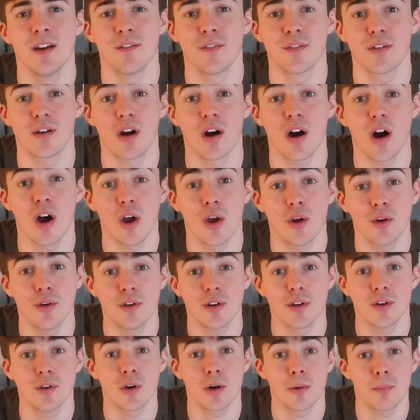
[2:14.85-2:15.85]
for our
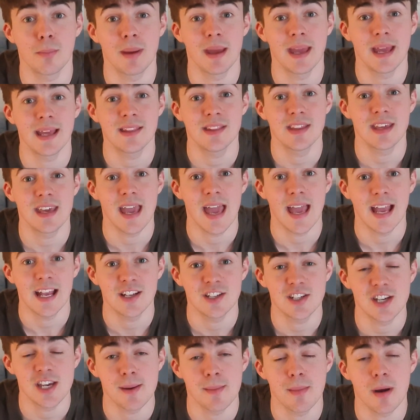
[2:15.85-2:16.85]
owner not paying the
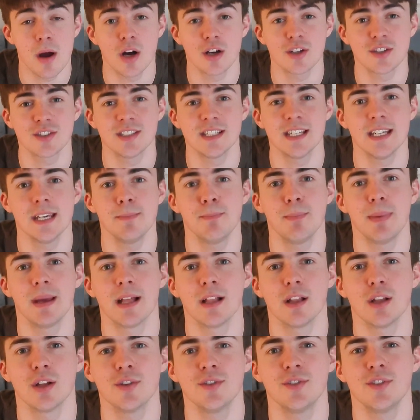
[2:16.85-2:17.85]
HMRC
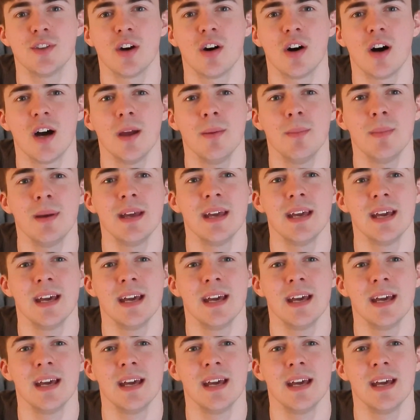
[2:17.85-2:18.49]
bill on time.